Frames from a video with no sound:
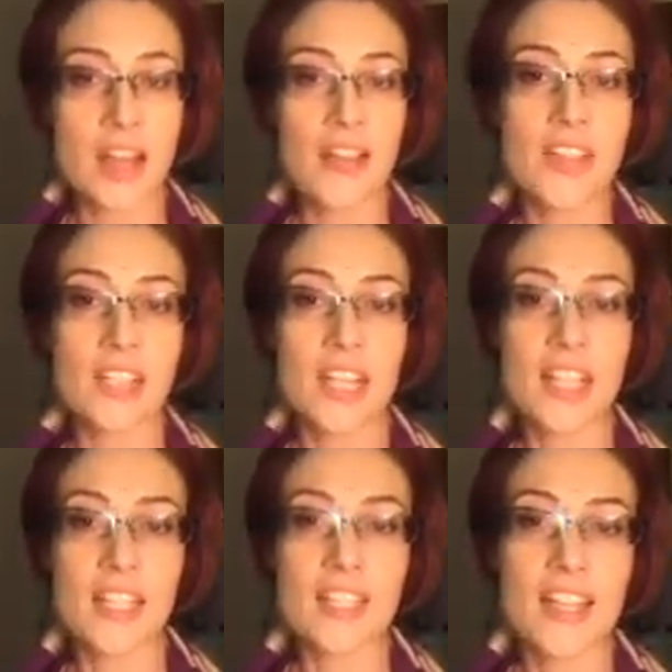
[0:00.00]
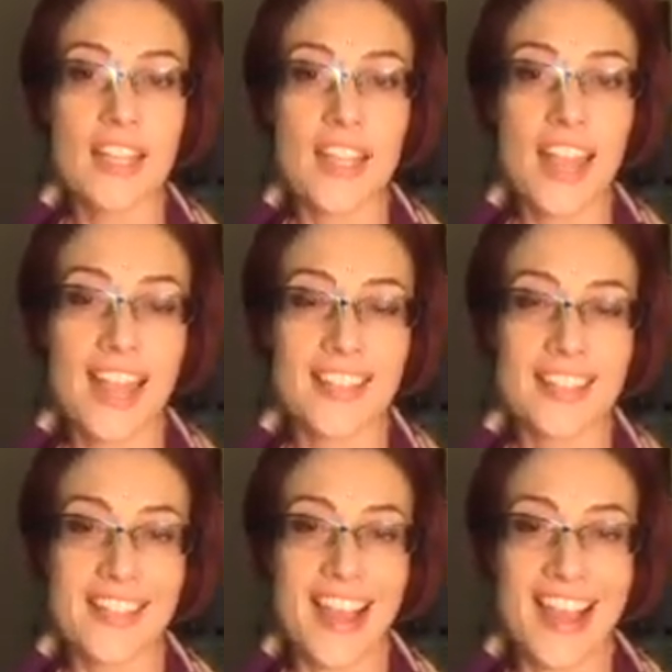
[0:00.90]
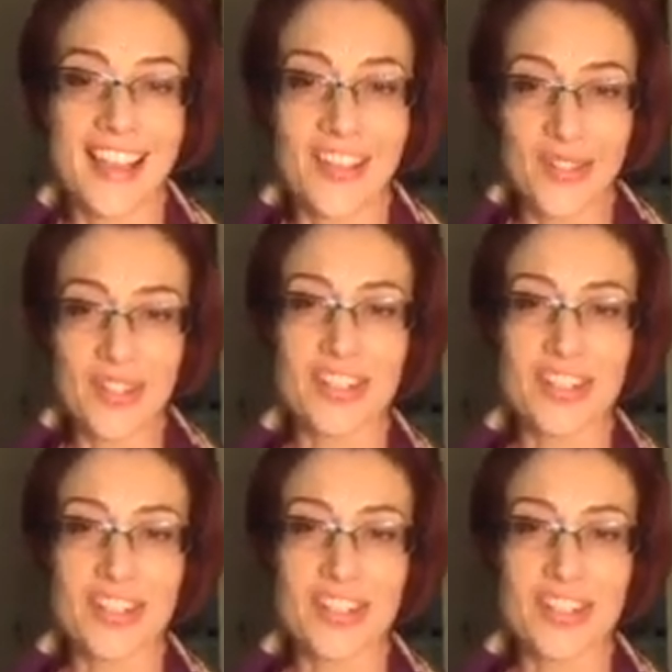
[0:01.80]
And then letting the exhale